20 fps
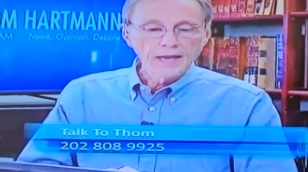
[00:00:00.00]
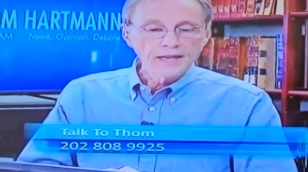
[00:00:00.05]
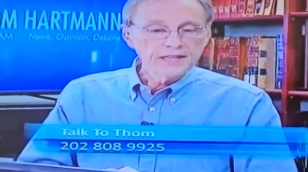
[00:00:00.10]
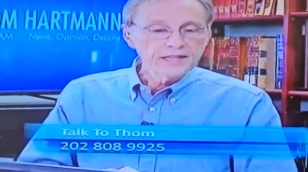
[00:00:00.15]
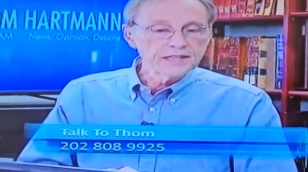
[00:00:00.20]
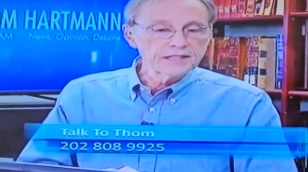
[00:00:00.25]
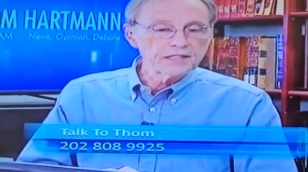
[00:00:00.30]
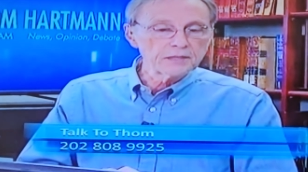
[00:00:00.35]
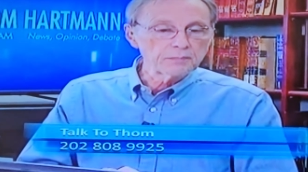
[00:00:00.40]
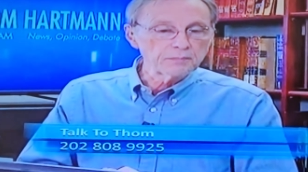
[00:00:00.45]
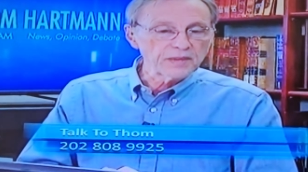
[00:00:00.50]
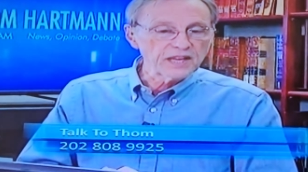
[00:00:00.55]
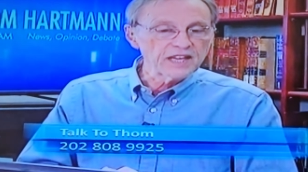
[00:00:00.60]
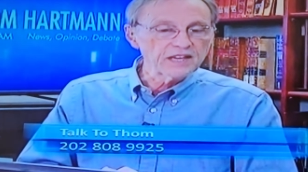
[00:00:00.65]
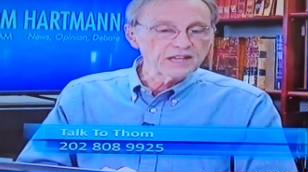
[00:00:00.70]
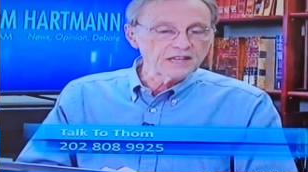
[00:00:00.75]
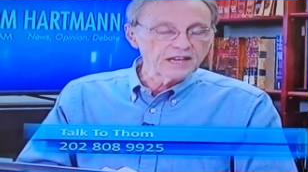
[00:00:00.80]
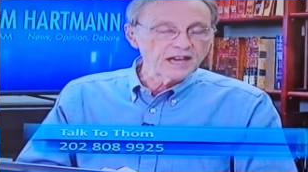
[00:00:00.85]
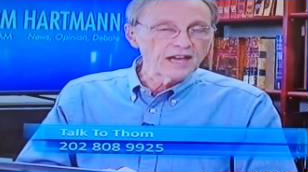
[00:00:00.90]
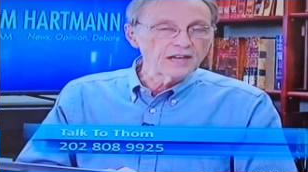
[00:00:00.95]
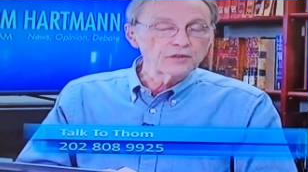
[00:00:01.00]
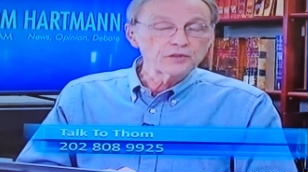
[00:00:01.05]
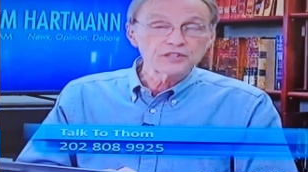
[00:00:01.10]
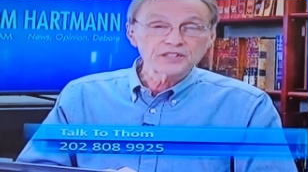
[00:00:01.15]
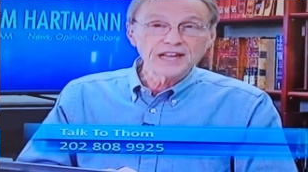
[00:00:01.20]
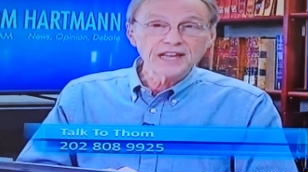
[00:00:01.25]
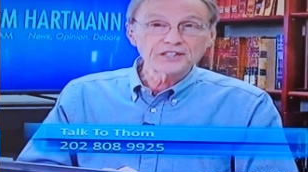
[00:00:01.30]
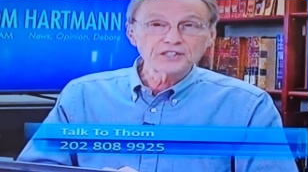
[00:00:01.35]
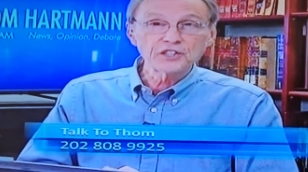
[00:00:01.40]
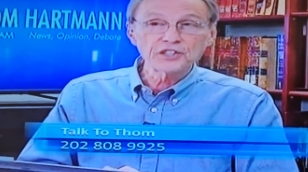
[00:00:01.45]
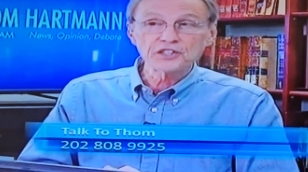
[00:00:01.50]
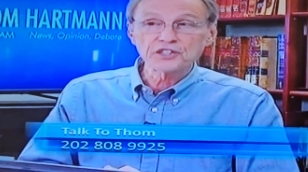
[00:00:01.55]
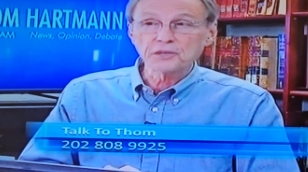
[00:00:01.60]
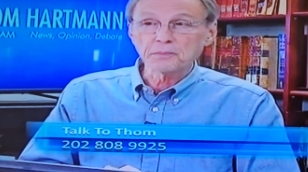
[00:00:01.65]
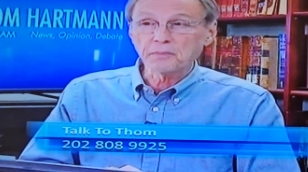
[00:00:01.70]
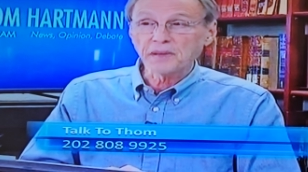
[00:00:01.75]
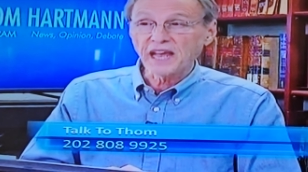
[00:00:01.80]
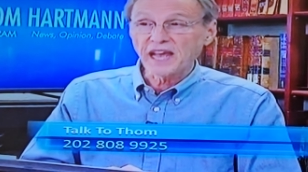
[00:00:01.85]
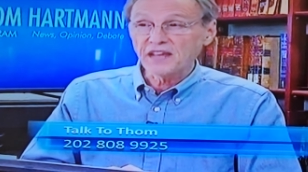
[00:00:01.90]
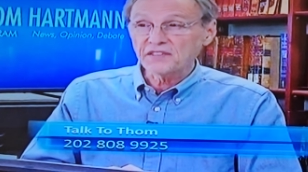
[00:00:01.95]
do you debate a guy who's not just
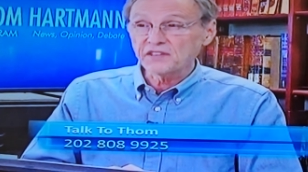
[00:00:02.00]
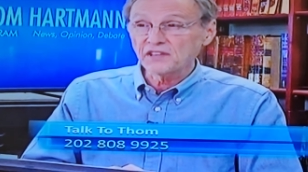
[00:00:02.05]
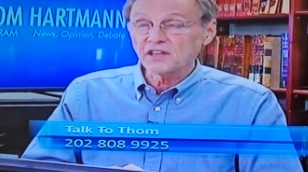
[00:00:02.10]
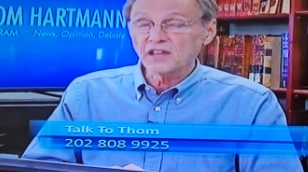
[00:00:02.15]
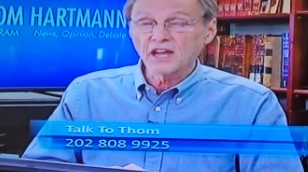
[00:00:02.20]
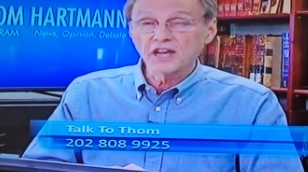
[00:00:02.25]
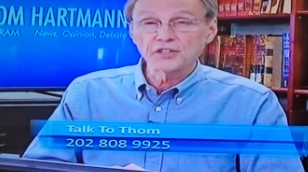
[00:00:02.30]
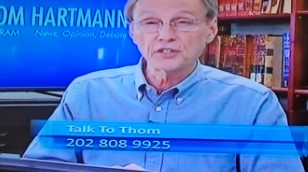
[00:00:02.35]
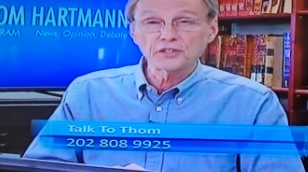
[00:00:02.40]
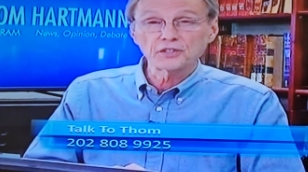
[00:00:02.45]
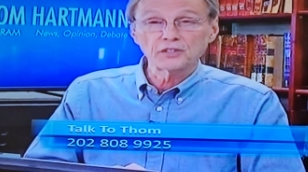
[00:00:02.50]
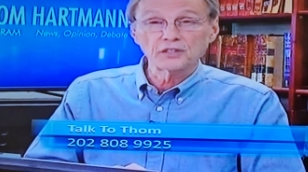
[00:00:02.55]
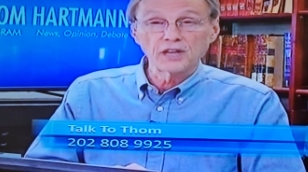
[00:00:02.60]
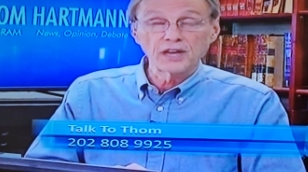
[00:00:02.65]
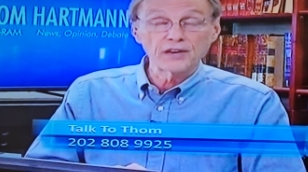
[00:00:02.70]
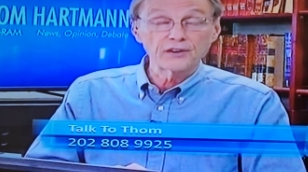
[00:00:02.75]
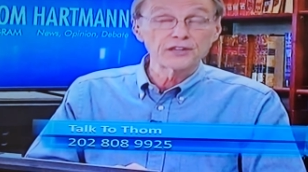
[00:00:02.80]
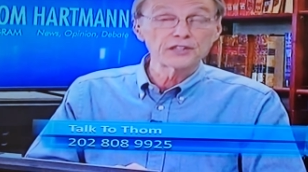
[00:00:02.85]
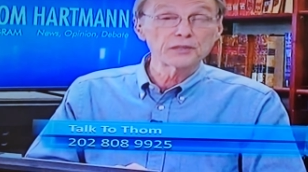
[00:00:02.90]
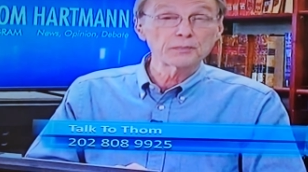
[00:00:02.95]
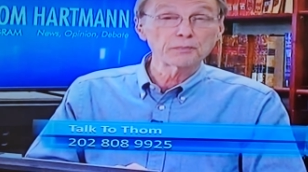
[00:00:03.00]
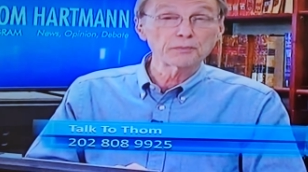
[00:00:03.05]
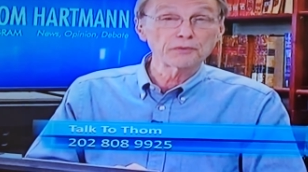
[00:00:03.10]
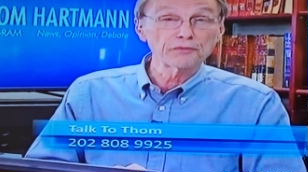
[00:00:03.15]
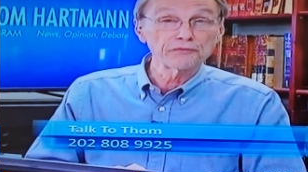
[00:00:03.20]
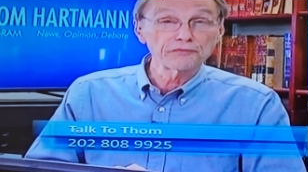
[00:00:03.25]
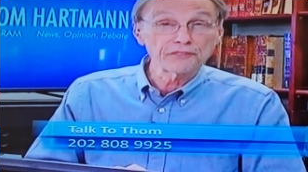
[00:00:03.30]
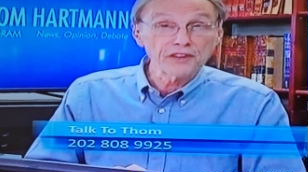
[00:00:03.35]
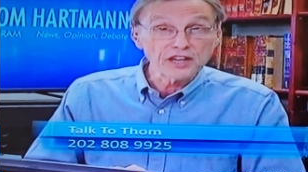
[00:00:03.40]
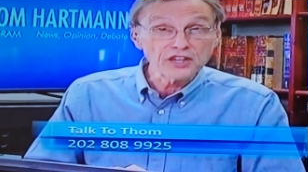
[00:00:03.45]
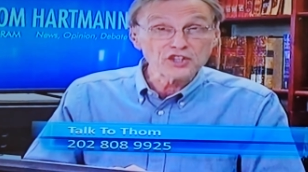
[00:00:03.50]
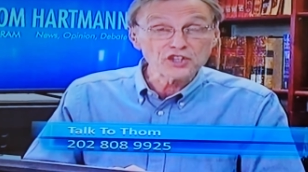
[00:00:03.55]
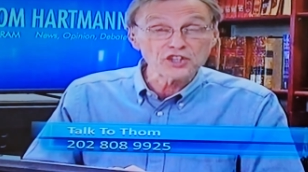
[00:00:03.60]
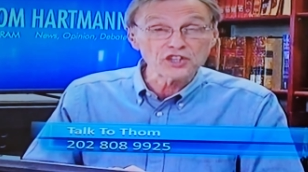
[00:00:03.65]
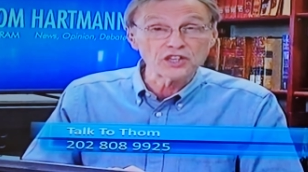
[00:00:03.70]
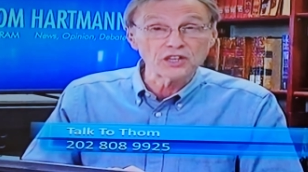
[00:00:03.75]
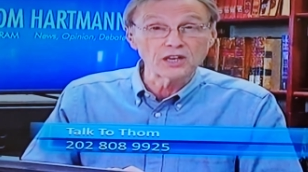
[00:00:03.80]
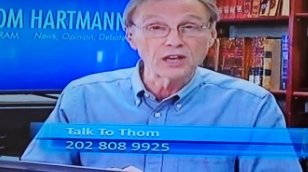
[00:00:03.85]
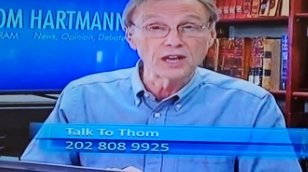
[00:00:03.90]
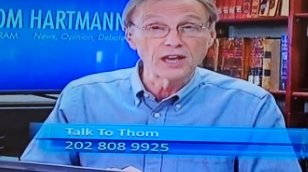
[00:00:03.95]
a pathological liar, he's a
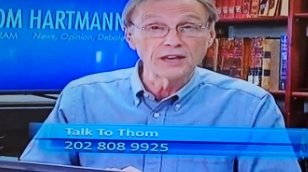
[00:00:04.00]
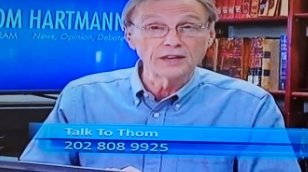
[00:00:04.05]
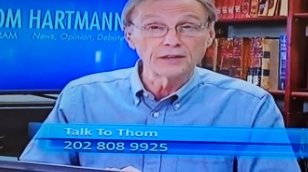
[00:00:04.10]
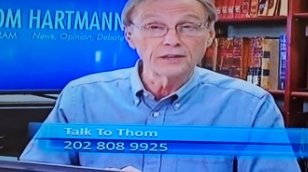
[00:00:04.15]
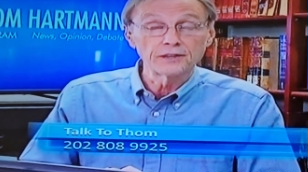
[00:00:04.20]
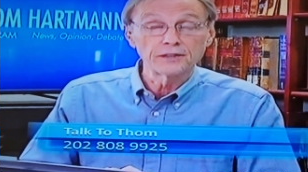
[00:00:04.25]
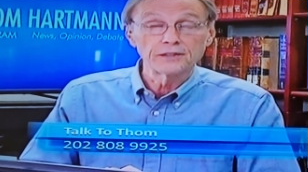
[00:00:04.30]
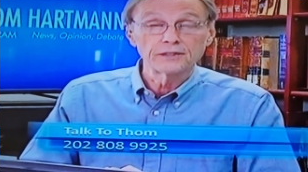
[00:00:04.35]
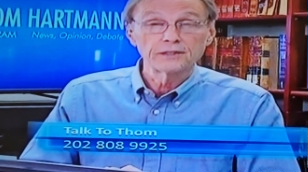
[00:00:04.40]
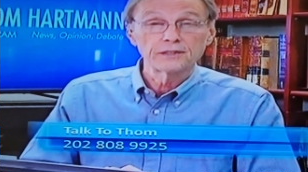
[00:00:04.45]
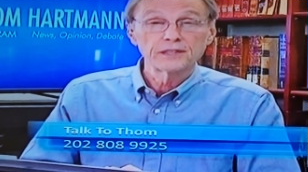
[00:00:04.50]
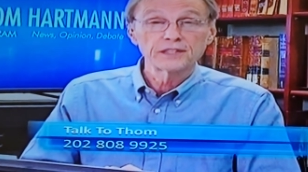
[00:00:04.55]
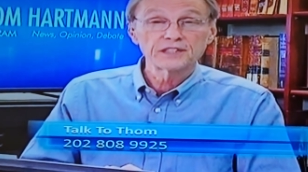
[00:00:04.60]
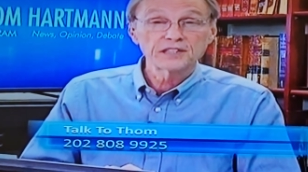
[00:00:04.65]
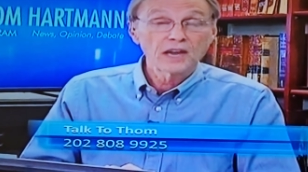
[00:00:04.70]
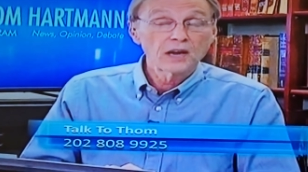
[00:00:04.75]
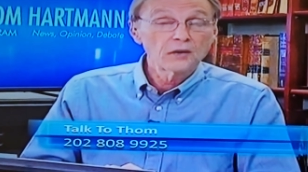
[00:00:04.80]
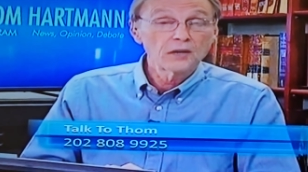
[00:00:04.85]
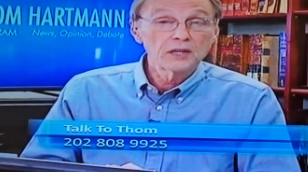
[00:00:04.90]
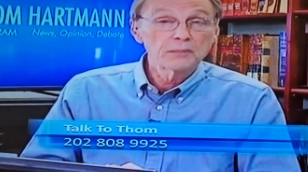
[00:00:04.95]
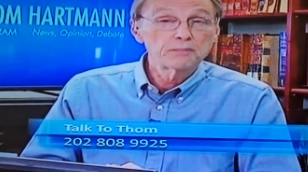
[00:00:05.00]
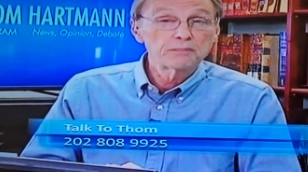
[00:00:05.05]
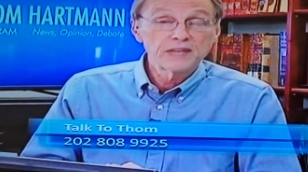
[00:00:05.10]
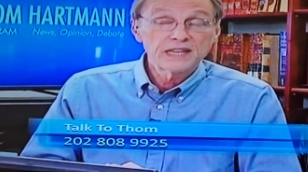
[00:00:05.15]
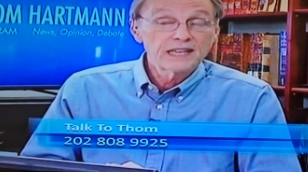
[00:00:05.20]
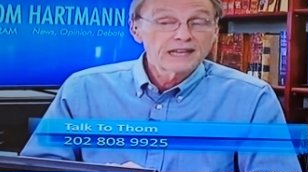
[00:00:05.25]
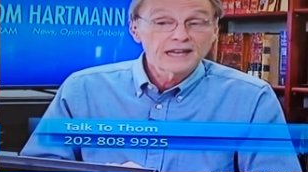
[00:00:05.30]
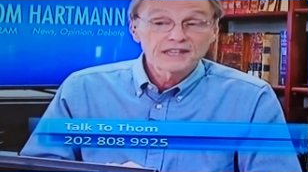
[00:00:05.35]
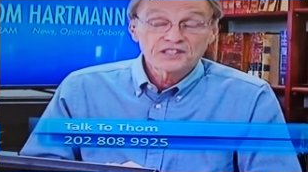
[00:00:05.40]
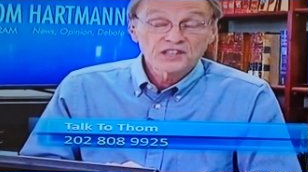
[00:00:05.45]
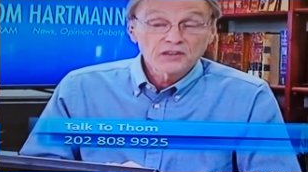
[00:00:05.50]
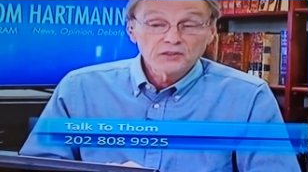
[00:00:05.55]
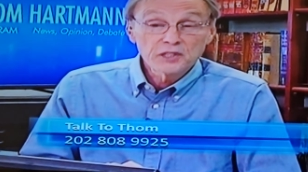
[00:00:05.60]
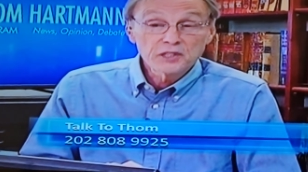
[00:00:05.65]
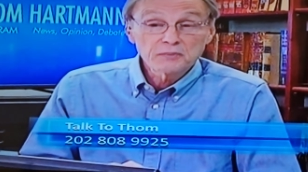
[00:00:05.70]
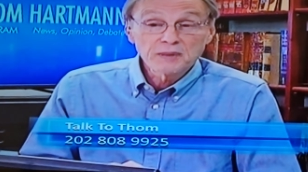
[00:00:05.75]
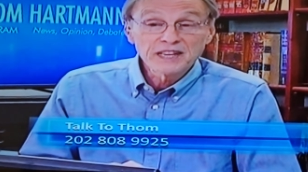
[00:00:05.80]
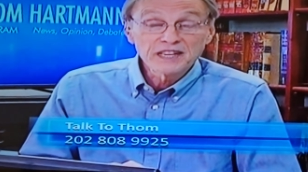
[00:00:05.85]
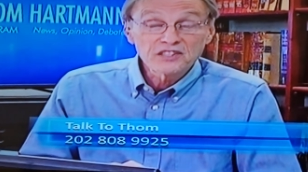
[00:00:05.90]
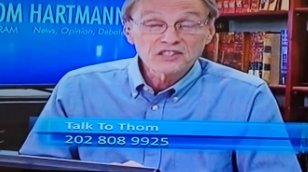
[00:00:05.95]
professional liar? It's how, he, it's how
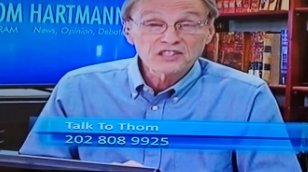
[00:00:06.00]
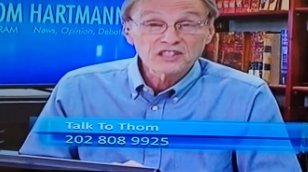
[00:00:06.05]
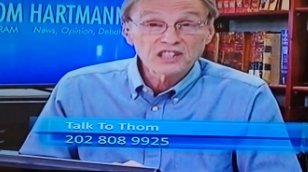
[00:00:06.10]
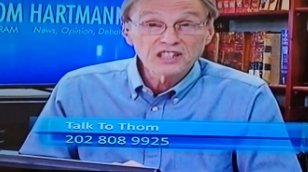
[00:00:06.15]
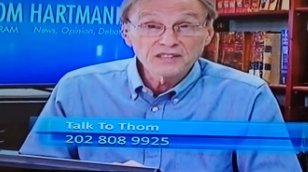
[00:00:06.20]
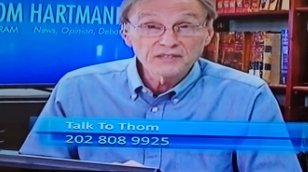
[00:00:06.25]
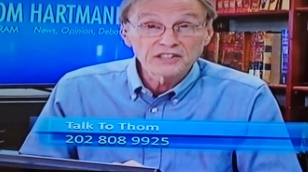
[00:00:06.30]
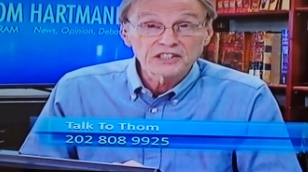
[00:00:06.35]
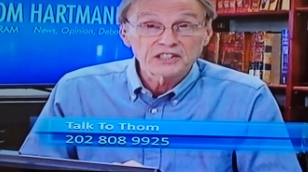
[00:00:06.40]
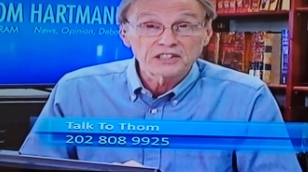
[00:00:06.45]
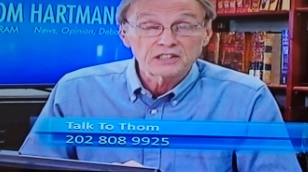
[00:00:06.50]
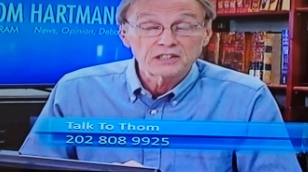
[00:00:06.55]
he's made his living.